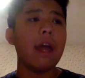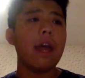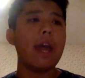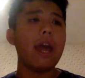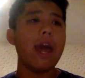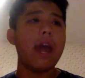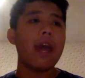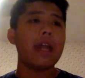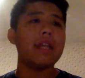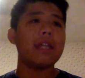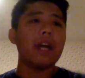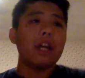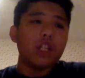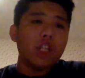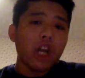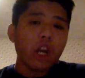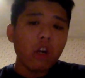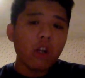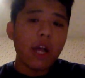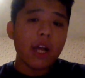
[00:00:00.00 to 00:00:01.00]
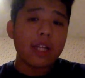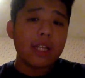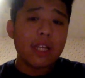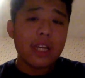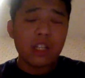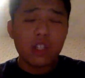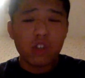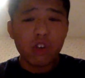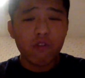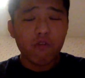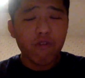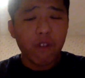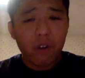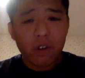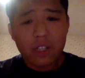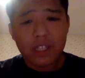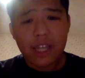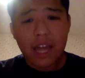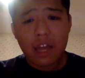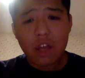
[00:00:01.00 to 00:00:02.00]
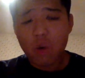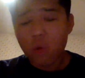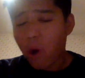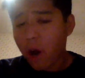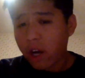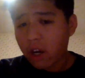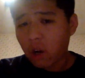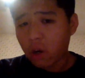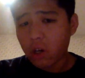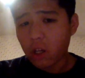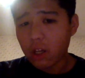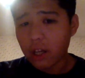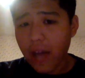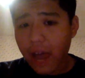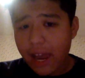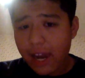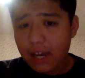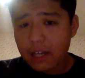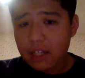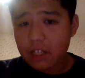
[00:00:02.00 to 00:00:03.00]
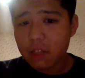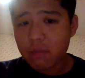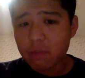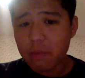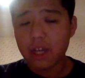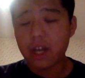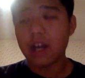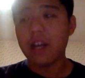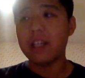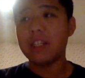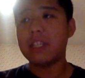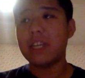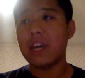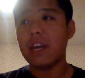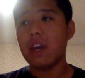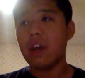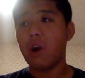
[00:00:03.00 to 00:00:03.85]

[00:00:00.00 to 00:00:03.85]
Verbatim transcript: And the general idea is your first day you want to go to lightest because